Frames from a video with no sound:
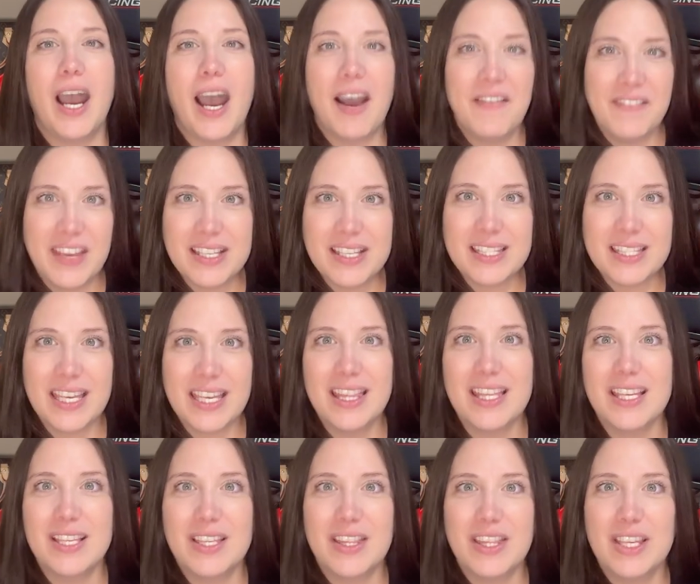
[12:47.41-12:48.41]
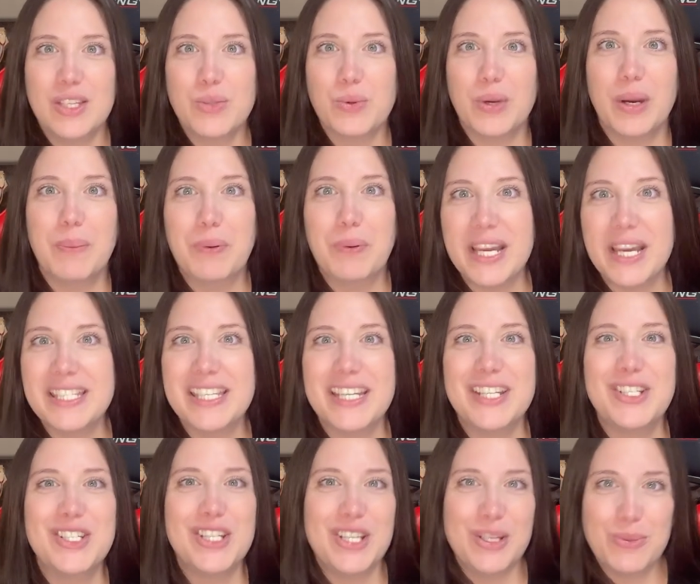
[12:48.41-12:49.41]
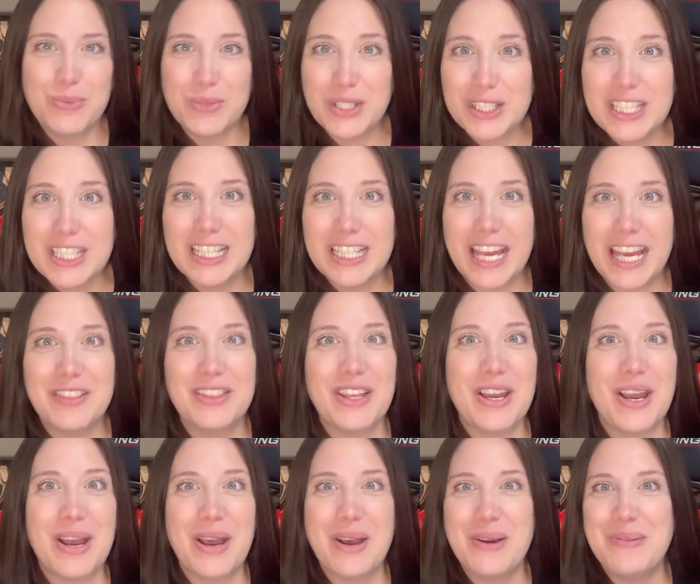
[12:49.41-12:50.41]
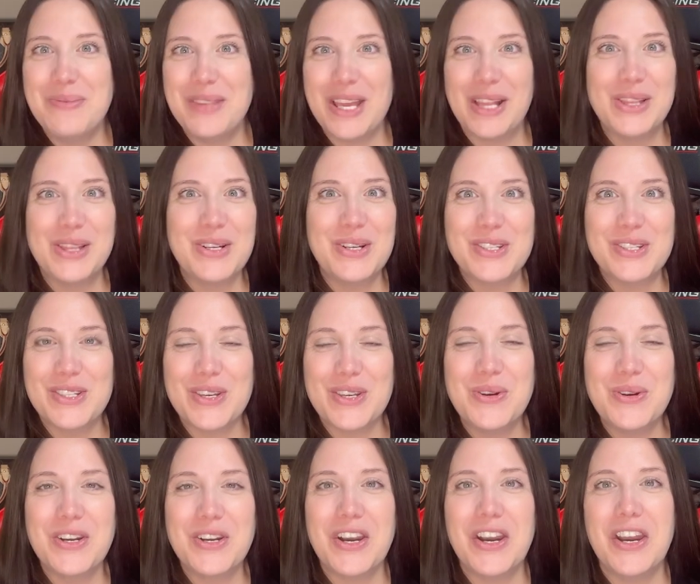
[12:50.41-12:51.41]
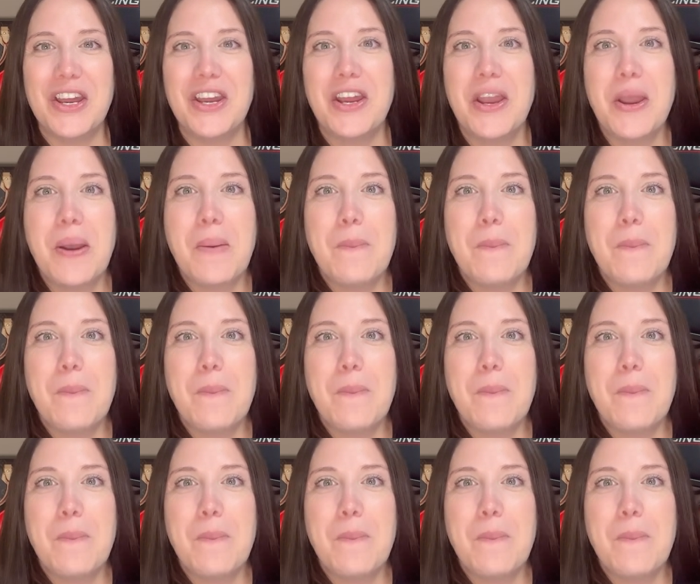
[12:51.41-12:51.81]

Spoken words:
Obviously, these were a present. She really liked them. They looked so good.